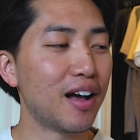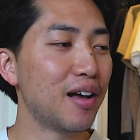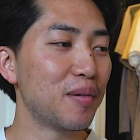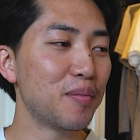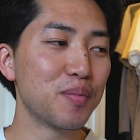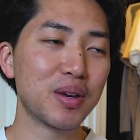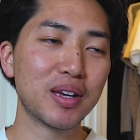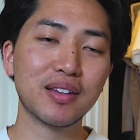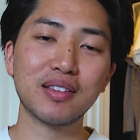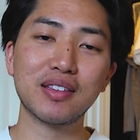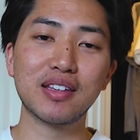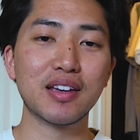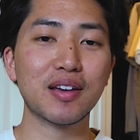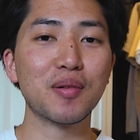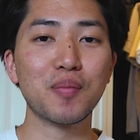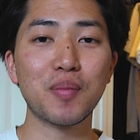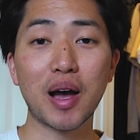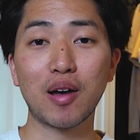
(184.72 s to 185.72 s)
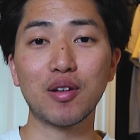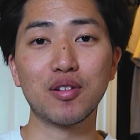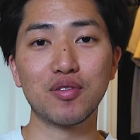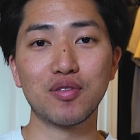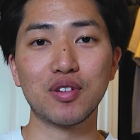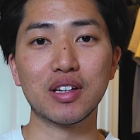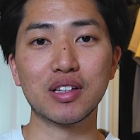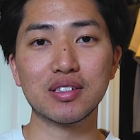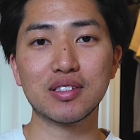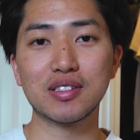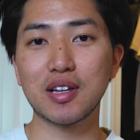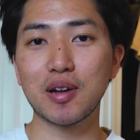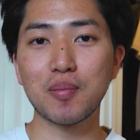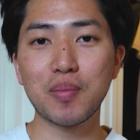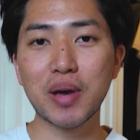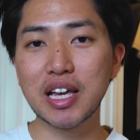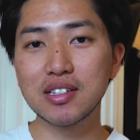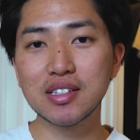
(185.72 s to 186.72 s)
I mean, the amount of fits. They're
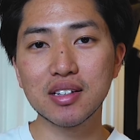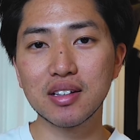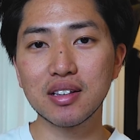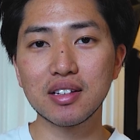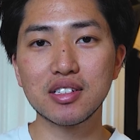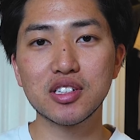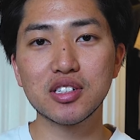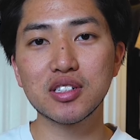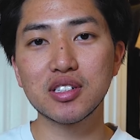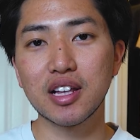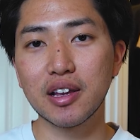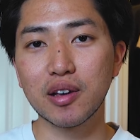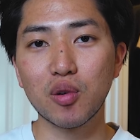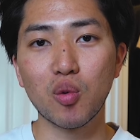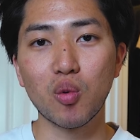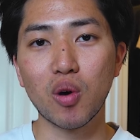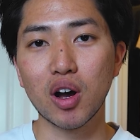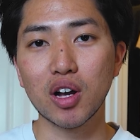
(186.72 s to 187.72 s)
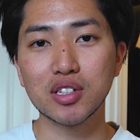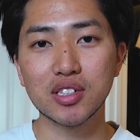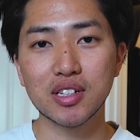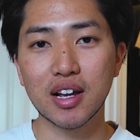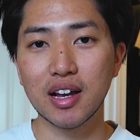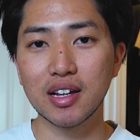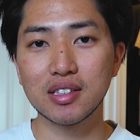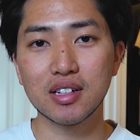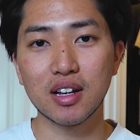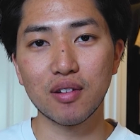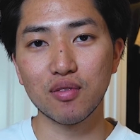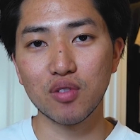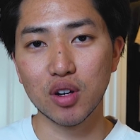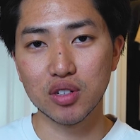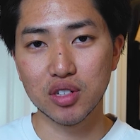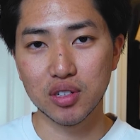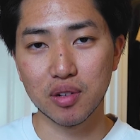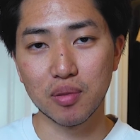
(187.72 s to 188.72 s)
basically just like a washed high top
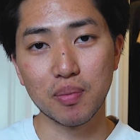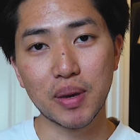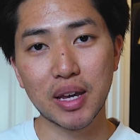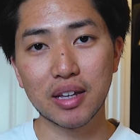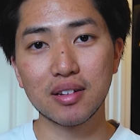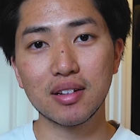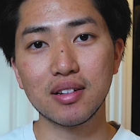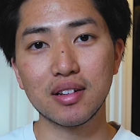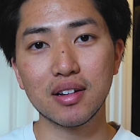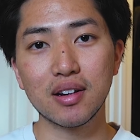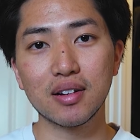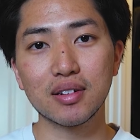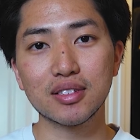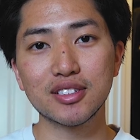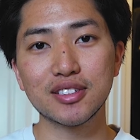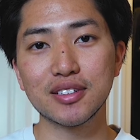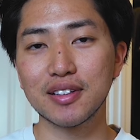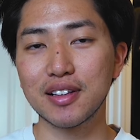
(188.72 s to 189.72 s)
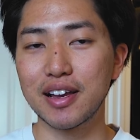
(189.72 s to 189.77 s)
version of Panda Dunks.